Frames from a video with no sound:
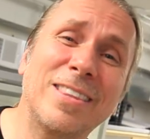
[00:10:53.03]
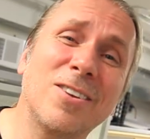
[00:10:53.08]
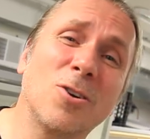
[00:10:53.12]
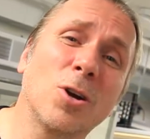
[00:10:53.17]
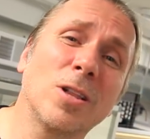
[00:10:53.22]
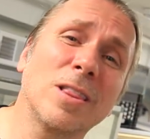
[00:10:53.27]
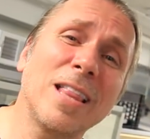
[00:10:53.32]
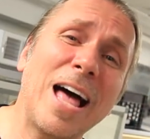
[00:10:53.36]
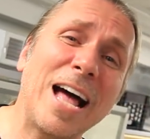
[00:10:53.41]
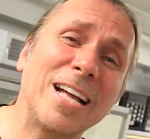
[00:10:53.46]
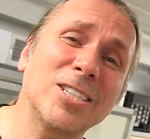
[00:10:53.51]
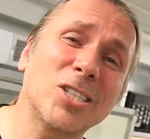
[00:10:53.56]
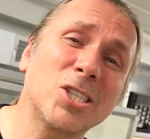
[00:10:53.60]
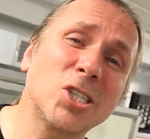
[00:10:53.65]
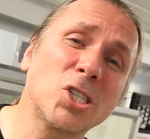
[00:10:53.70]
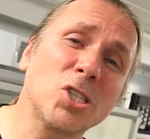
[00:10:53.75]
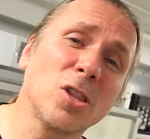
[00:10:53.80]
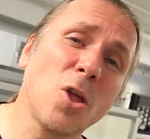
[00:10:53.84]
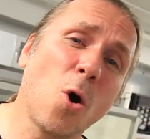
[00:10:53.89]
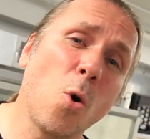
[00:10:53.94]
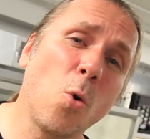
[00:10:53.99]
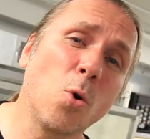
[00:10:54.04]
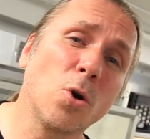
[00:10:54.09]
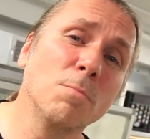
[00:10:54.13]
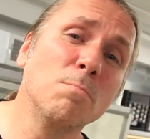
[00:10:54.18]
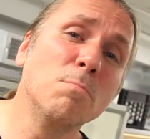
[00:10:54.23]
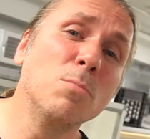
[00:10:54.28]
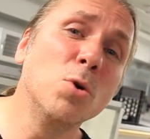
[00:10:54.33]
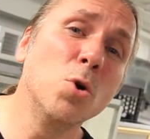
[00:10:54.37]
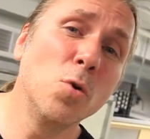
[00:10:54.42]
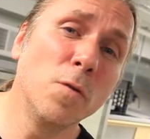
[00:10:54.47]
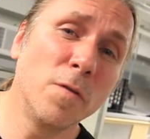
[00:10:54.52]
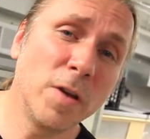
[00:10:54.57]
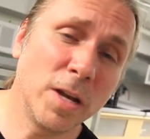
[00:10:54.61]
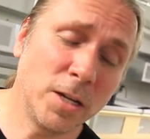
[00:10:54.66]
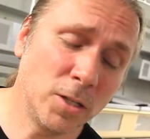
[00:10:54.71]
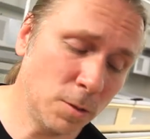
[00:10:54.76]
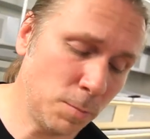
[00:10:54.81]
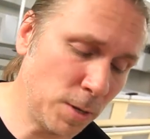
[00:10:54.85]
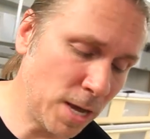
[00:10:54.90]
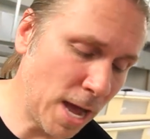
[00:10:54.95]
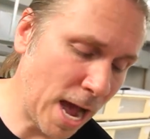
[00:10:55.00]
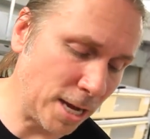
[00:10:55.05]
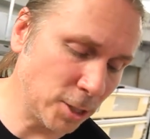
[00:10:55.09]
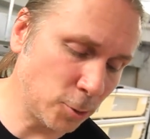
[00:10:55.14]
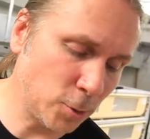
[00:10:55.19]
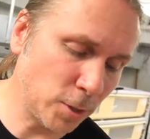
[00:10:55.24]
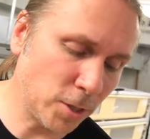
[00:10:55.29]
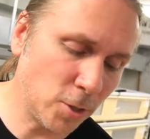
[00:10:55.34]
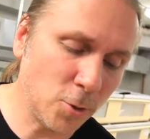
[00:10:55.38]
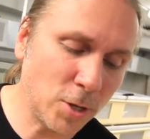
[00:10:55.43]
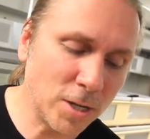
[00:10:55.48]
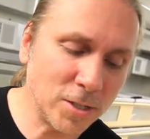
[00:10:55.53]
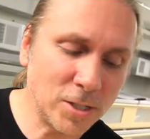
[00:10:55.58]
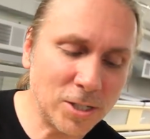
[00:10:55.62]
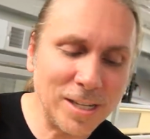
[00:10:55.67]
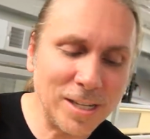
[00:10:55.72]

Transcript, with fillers: that they're a lot slower moving, to be honest with you. You can